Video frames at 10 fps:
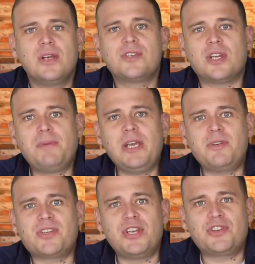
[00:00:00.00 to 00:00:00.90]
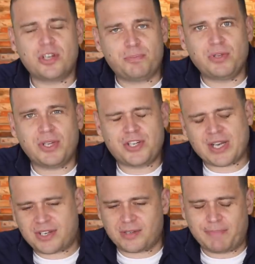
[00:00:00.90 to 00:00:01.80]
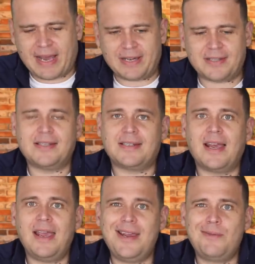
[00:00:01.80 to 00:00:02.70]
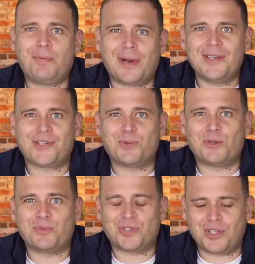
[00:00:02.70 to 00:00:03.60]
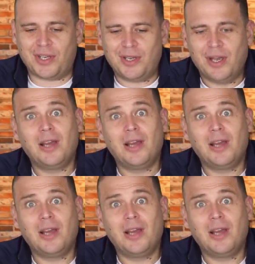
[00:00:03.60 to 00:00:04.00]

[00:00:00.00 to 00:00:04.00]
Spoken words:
So the BBC should have put their checks and balances in place with Bashir.